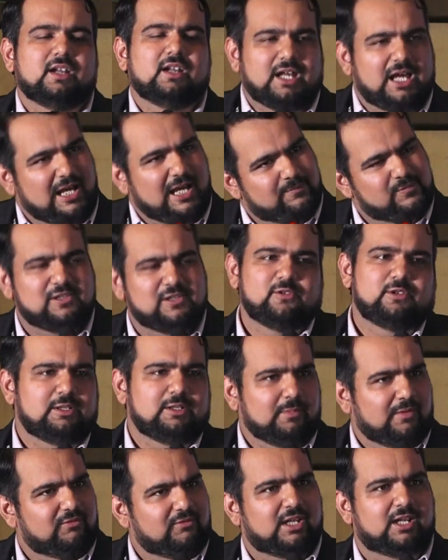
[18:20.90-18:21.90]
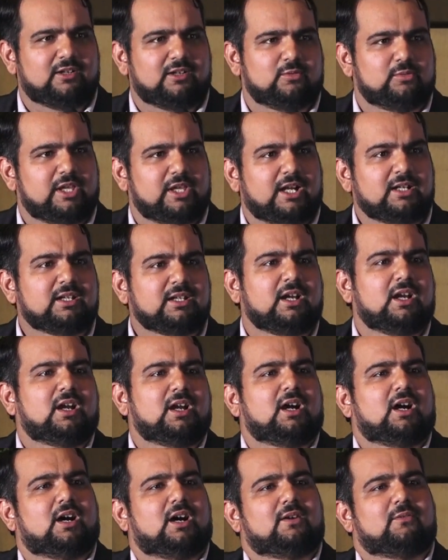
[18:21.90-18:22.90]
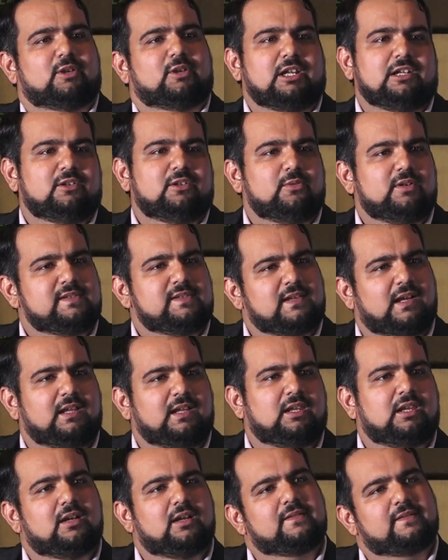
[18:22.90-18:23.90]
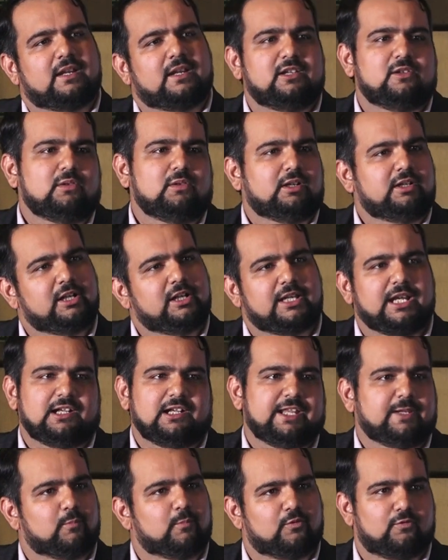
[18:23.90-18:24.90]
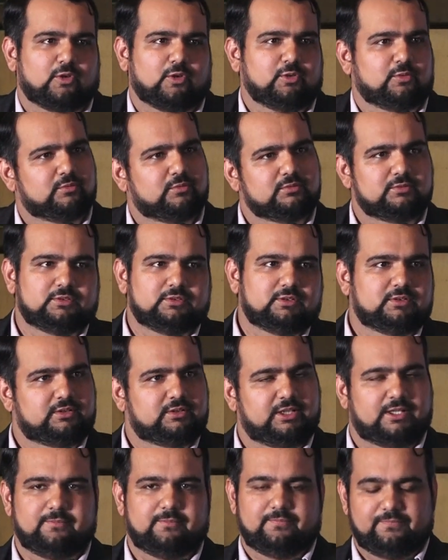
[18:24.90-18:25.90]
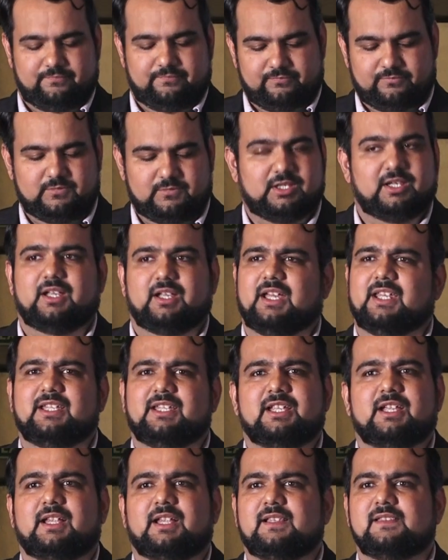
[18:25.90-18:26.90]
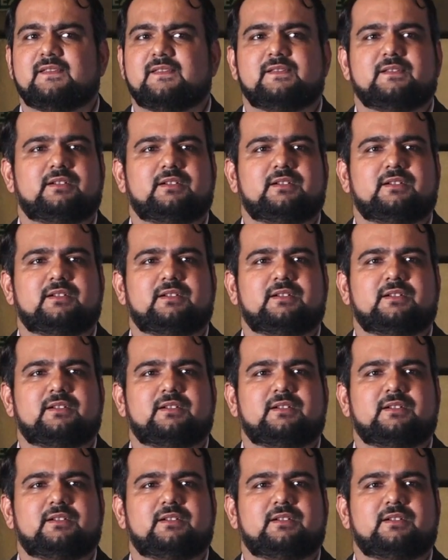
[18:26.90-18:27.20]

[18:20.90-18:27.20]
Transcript: Absolutely, ma'am, we can do that. What I'll do is I'll schedule a detailed demo for you. Yeah. Anything else?